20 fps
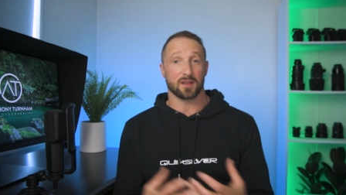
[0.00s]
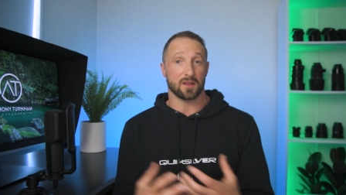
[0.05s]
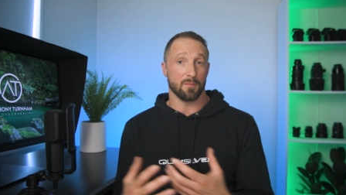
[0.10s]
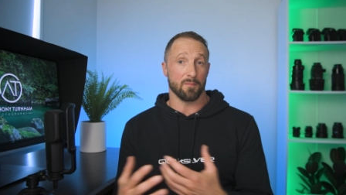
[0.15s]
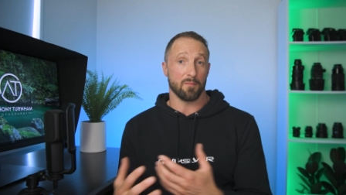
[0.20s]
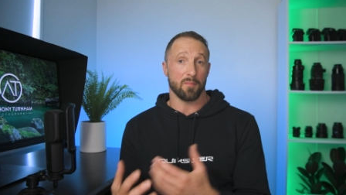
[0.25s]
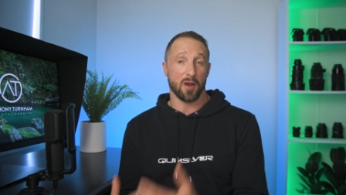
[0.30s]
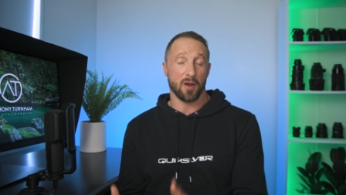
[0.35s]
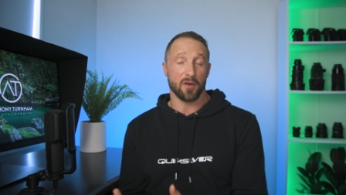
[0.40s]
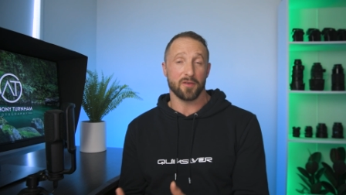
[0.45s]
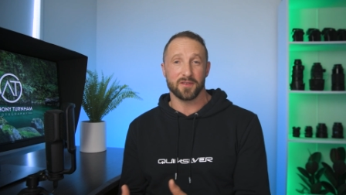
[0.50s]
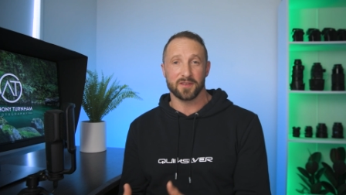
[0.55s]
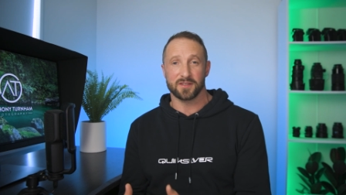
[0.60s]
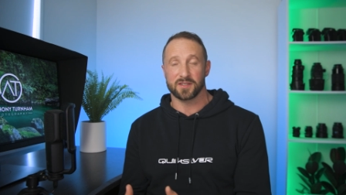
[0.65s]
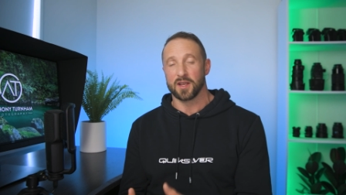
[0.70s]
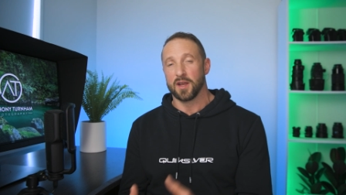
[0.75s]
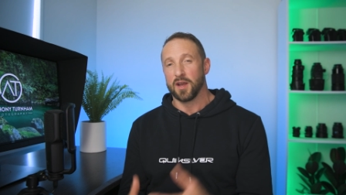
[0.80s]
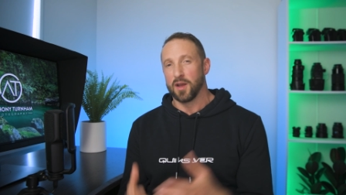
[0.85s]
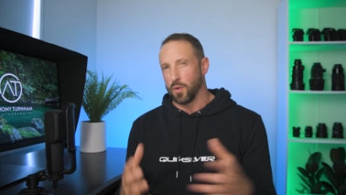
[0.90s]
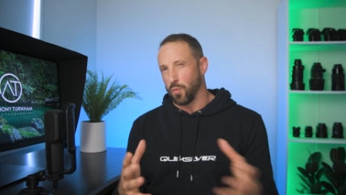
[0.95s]
the
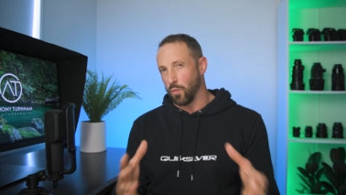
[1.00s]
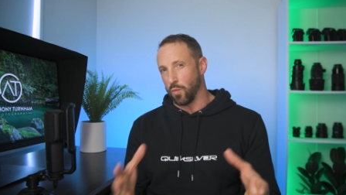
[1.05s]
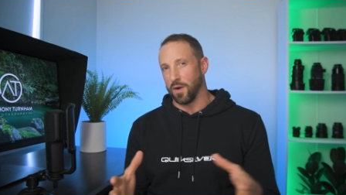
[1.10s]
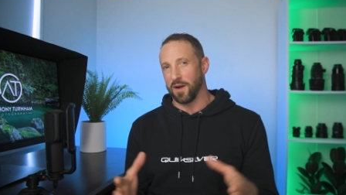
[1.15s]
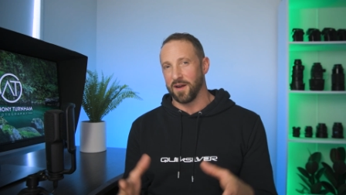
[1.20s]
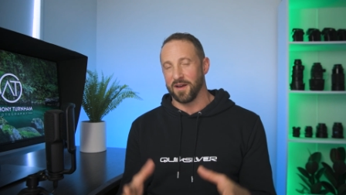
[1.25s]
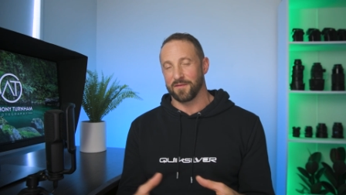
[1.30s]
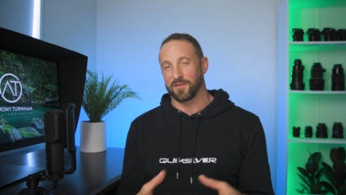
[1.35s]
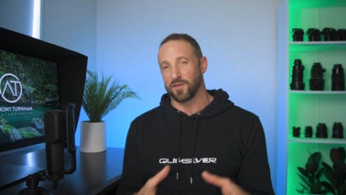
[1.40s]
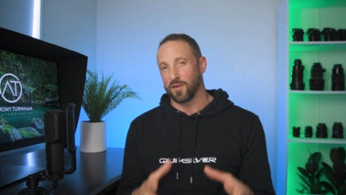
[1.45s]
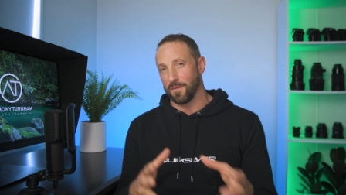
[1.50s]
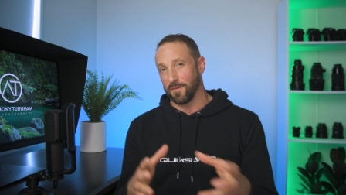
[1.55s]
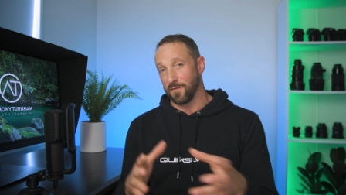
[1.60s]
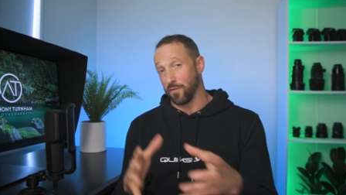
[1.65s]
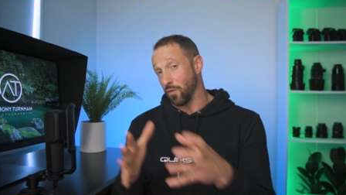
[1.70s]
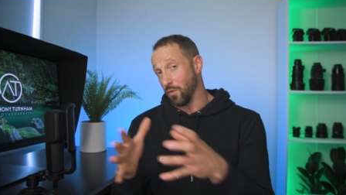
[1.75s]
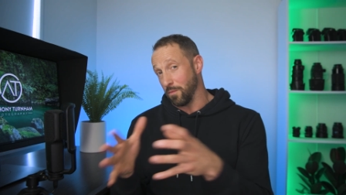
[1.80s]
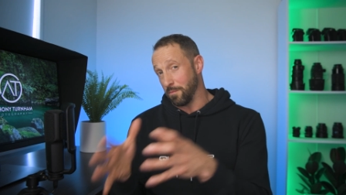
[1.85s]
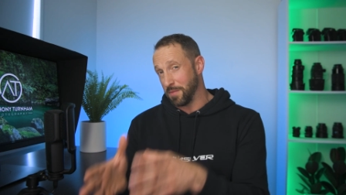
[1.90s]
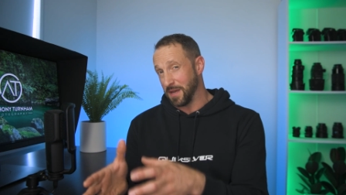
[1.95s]
components, why I've gone
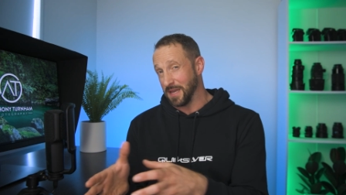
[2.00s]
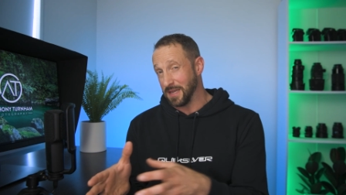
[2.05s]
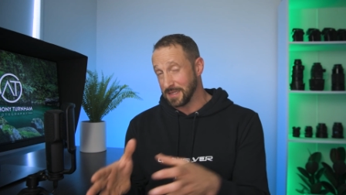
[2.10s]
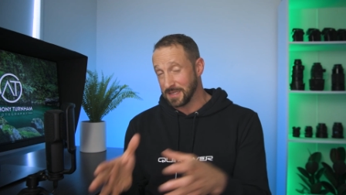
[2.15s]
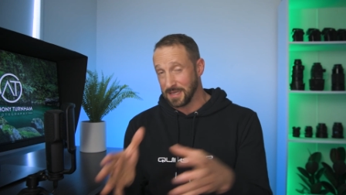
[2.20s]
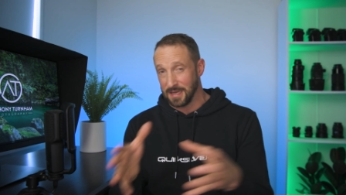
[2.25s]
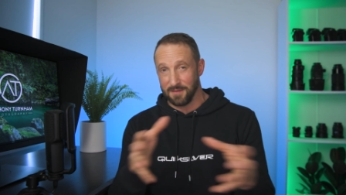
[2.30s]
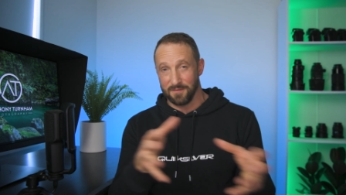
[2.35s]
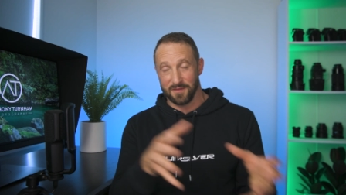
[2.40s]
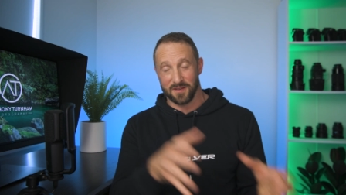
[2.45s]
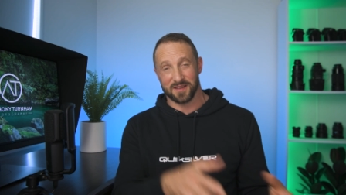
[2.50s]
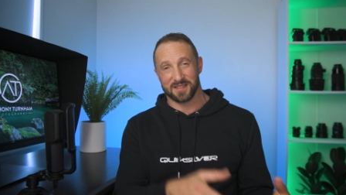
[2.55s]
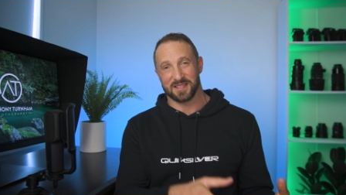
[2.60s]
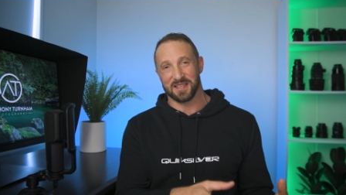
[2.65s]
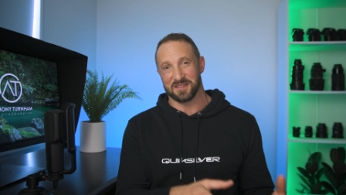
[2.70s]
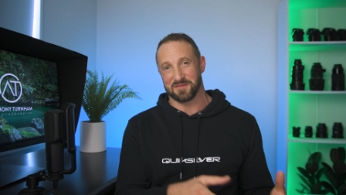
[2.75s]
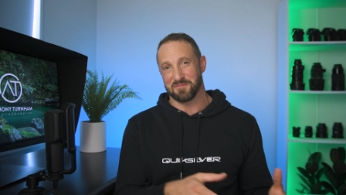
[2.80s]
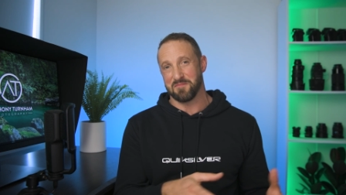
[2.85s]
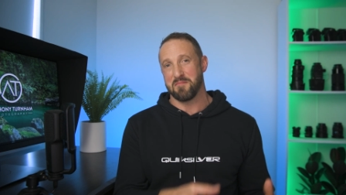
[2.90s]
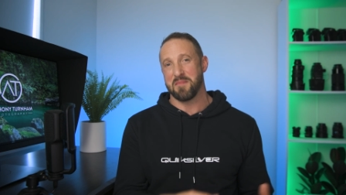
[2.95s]
for PC
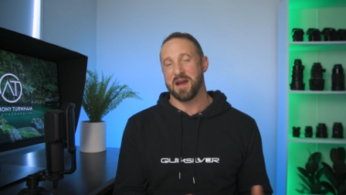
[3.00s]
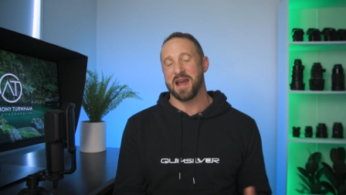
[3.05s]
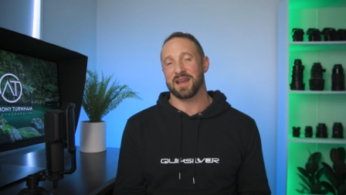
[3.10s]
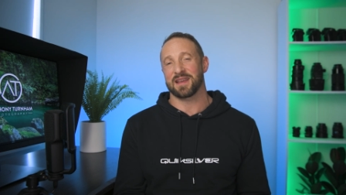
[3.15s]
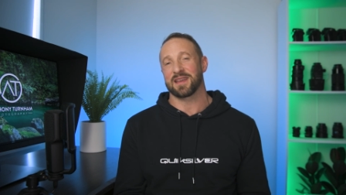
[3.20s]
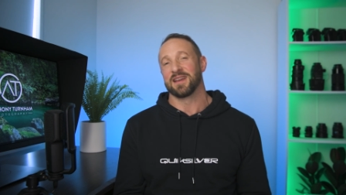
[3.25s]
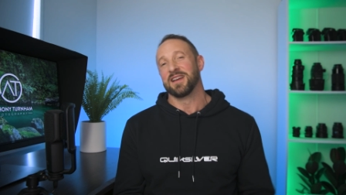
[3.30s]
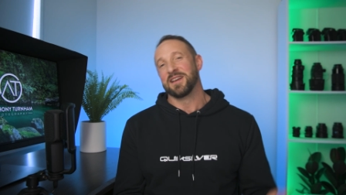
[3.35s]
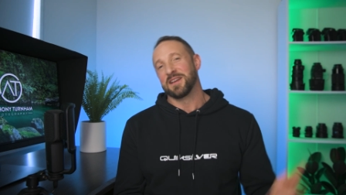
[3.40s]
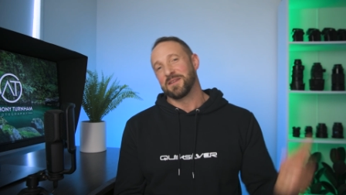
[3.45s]
versus Mac,